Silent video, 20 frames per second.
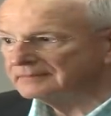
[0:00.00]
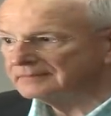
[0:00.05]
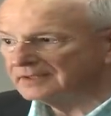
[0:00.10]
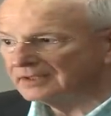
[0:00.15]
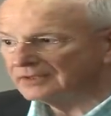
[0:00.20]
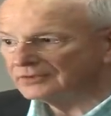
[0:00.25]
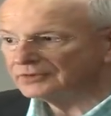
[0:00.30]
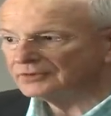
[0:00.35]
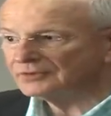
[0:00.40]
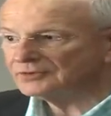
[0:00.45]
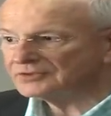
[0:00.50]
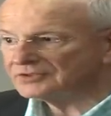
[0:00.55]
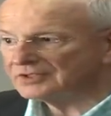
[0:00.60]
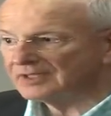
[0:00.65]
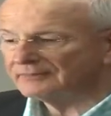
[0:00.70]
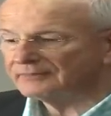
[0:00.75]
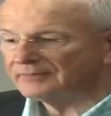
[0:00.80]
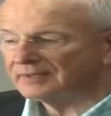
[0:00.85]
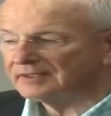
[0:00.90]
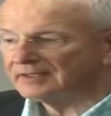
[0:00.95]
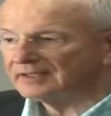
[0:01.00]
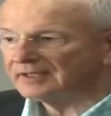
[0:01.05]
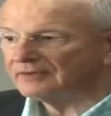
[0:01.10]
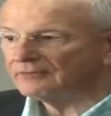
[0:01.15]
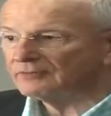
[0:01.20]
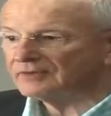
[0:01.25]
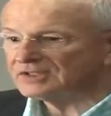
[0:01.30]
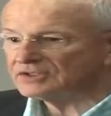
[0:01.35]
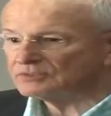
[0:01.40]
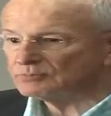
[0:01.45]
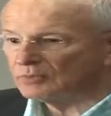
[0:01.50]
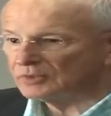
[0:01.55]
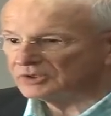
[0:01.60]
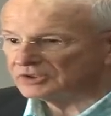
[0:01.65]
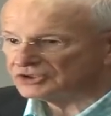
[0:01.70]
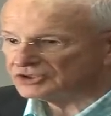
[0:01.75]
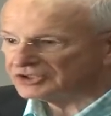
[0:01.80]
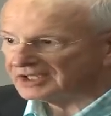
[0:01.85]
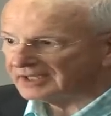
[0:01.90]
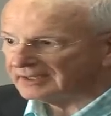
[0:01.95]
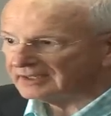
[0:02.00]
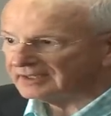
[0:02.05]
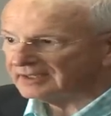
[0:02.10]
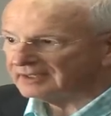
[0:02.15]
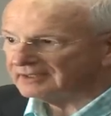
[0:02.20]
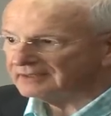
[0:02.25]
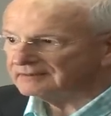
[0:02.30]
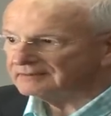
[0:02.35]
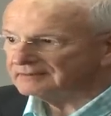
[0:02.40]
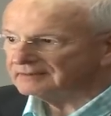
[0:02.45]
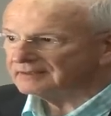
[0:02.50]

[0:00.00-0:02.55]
They'll do something if it's more gently.